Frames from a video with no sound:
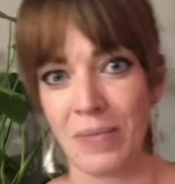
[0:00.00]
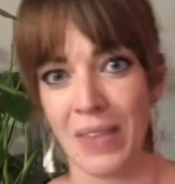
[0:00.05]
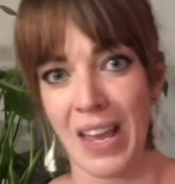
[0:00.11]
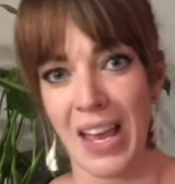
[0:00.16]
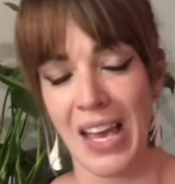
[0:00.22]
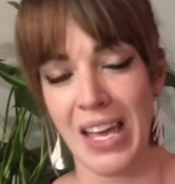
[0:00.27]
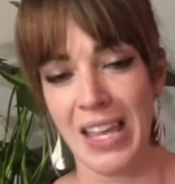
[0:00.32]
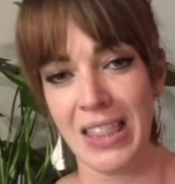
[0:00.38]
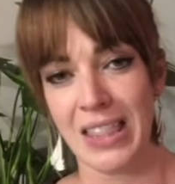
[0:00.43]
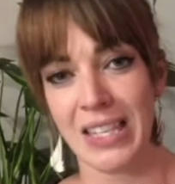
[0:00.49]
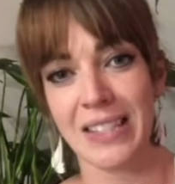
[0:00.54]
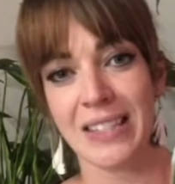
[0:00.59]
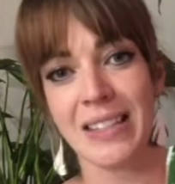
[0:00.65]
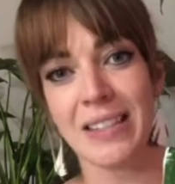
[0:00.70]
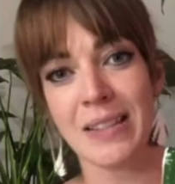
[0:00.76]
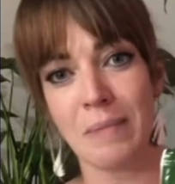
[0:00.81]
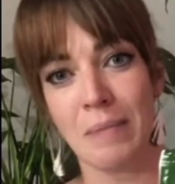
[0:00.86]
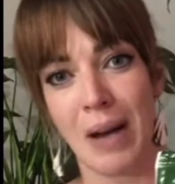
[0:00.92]
And this
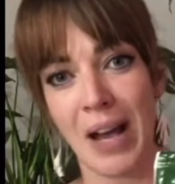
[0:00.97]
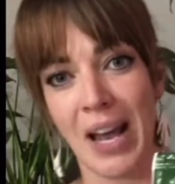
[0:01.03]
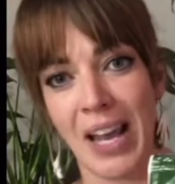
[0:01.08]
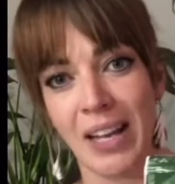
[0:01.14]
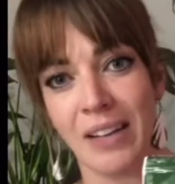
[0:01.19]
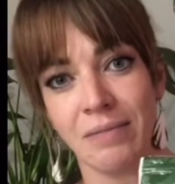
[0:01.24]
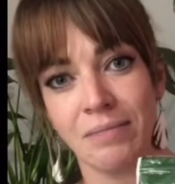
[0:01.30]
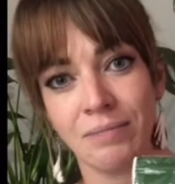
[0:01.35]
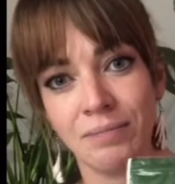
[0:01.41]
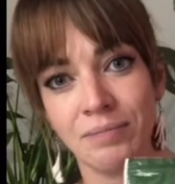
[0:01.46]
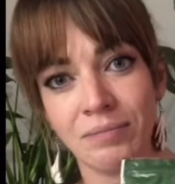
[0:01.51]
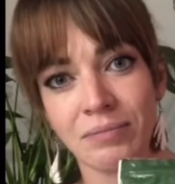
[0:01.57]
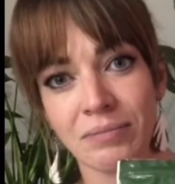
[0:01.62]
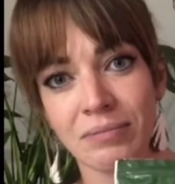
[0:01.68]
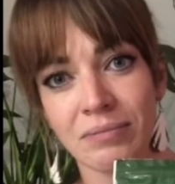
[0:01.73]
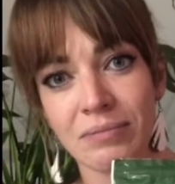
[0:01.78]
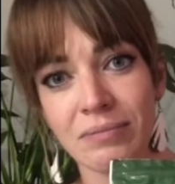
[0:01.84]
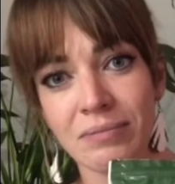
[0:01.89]
is mine.
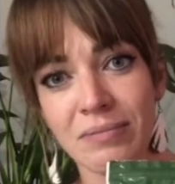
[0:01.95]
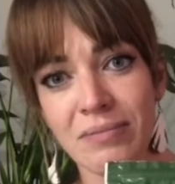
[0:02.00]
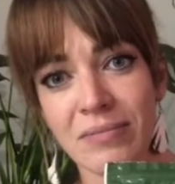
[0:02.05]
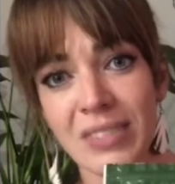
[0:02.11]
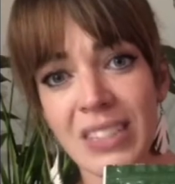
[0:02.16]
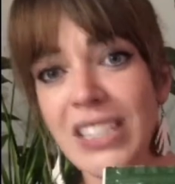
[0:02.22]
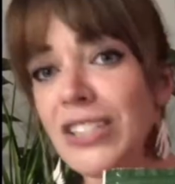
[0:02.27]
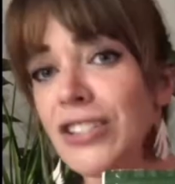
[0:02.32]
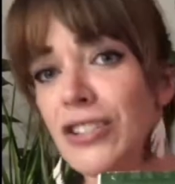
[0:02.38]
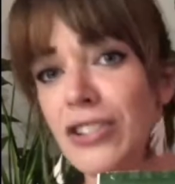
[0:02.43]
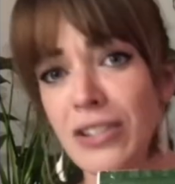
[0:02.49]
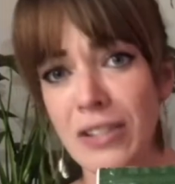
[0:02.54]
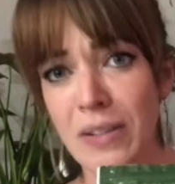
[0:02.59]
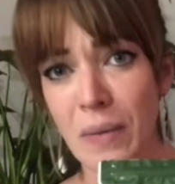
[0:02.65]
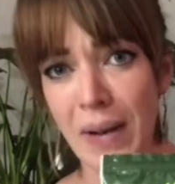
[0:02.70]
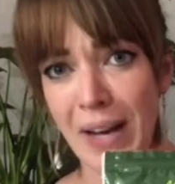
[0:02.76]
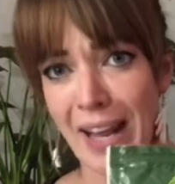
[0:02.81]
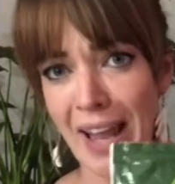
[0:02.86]
It's just the
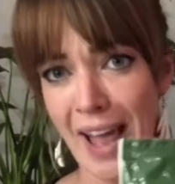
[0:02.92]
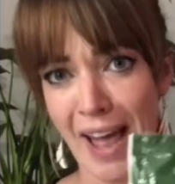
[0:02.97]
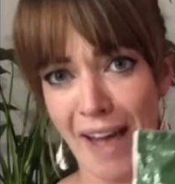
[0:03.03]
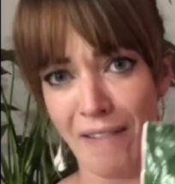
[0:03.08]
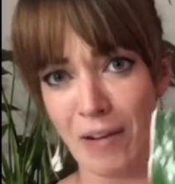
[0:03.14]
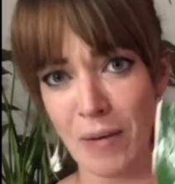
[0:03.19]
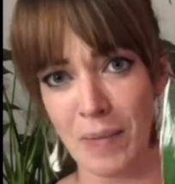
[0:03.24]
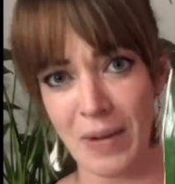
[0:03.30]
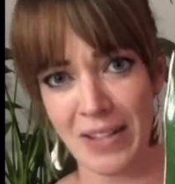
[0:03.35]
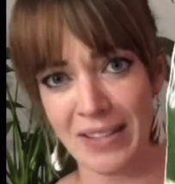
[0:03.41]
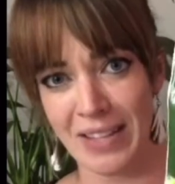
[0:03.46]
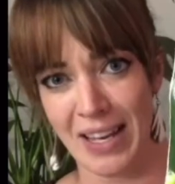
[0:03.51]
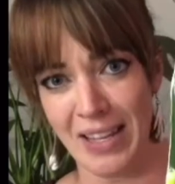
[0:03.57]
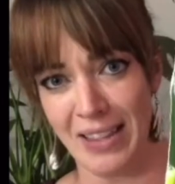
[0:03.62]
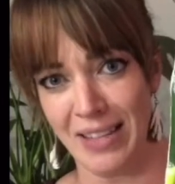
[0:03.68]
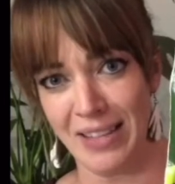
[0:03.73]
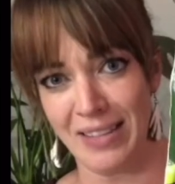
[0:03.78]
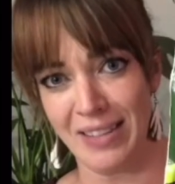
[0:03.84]
one I have. I'm not
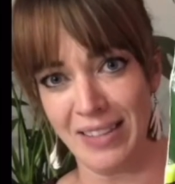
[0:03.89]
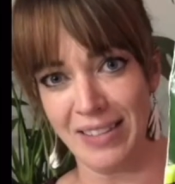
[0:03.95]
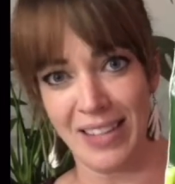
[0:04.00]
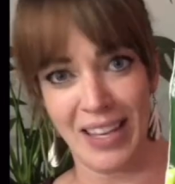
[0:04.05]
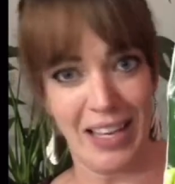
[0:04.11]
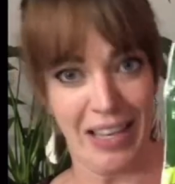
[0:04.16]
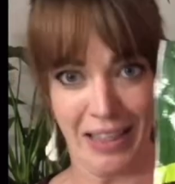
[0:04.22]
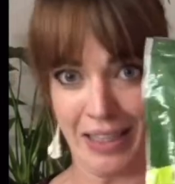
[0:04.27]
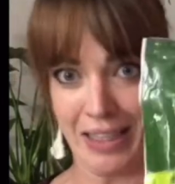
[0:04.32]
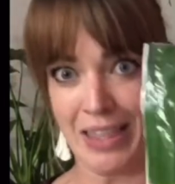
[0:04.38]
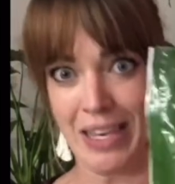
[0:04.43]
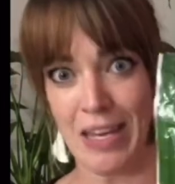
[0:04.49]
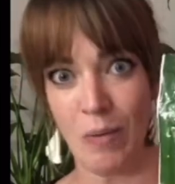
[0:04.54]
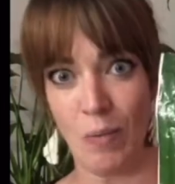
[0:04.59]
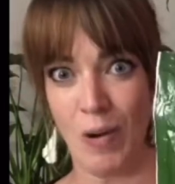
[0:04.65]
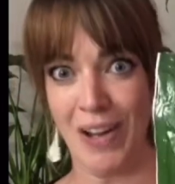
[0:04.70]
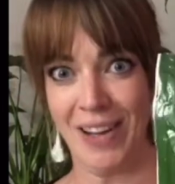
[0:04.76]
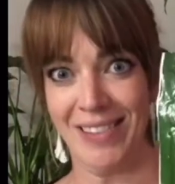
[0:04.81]
saying this is like the
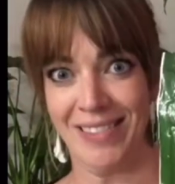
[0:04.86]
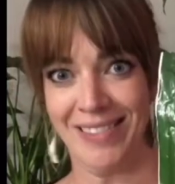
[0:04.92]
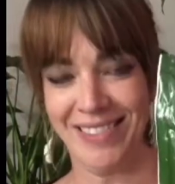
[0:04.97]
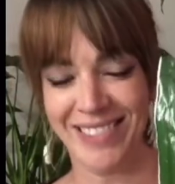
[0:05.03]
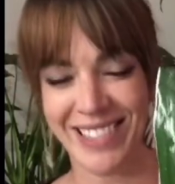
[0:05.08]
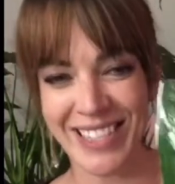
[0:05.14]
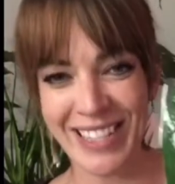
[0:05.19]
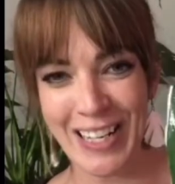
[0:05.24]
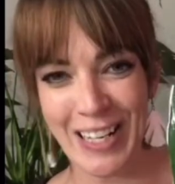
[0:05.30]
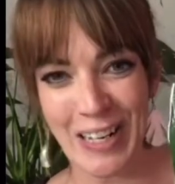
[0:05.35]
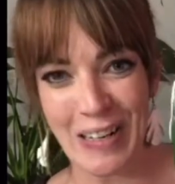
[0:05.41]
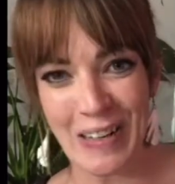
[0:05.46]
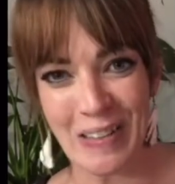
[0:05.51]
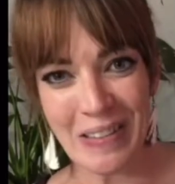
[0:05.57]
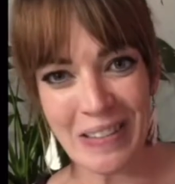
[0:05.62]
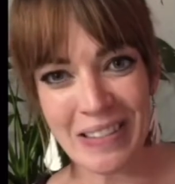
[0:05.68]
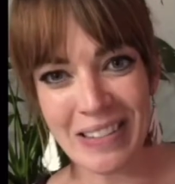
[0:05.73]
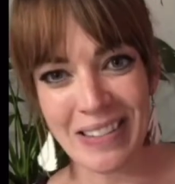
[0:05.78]
one to
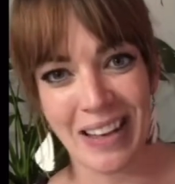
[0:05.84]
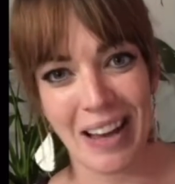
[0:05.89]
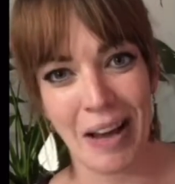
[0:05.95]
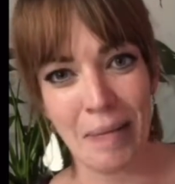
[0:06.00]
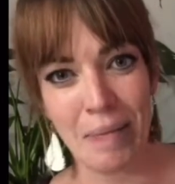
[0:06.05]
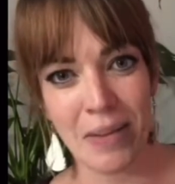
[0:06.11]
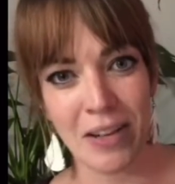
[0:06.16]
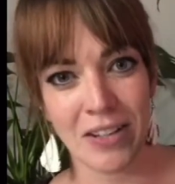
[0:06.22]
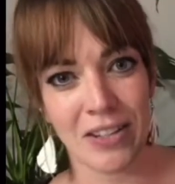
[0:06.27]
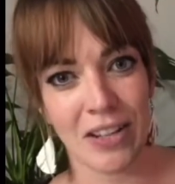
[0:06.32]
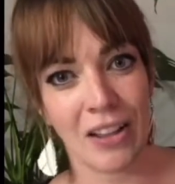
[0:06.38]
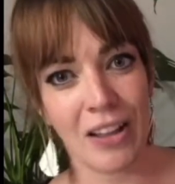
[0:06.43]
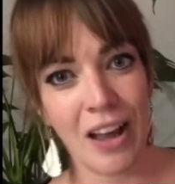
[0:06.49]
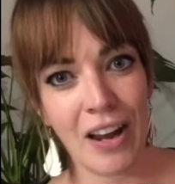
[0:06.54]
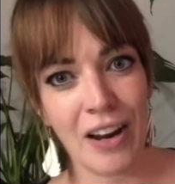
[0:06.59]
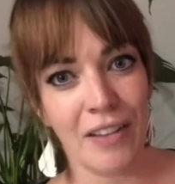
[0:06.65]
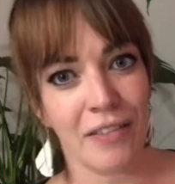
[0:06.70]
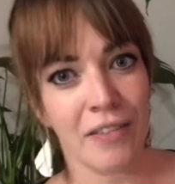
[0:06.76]
use. There's a
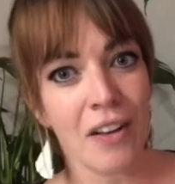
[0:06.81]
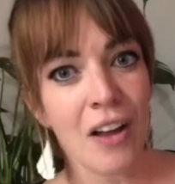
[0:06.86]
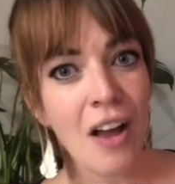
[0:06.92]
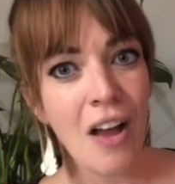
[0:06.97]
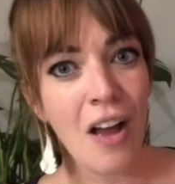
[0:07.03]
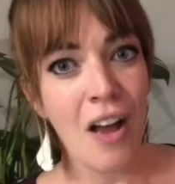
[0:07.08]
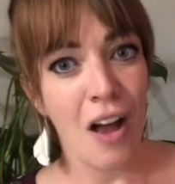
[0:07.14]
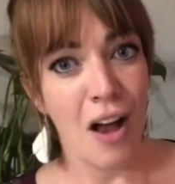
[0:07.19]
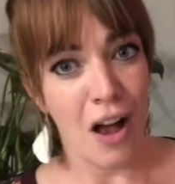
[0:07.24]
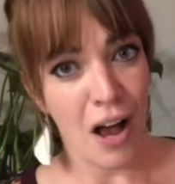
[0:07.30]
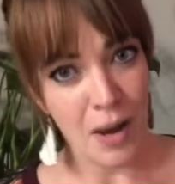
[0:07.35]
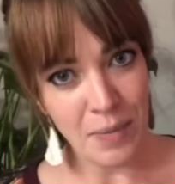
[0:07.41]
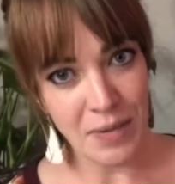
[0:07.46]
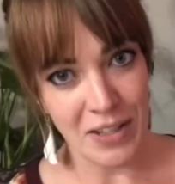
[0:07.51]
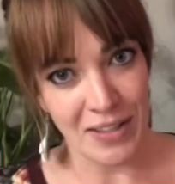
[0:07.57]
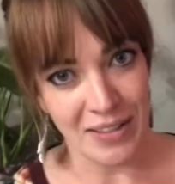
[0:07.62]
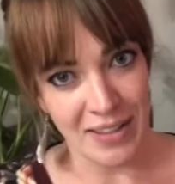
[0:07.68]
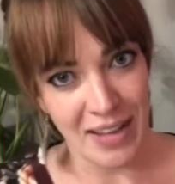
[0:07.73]
lot of
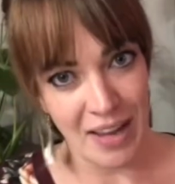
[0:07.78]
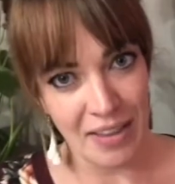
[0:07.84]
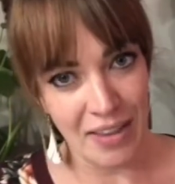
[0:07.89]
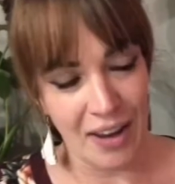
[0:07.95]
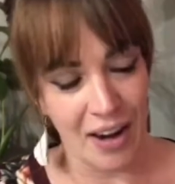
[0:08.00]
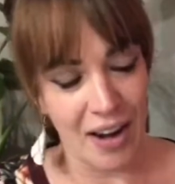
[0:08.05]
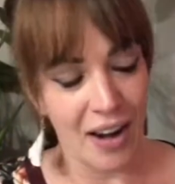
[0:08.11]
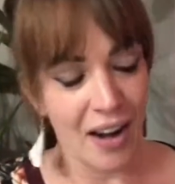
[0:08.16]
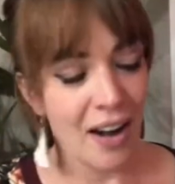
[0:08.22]
options out there.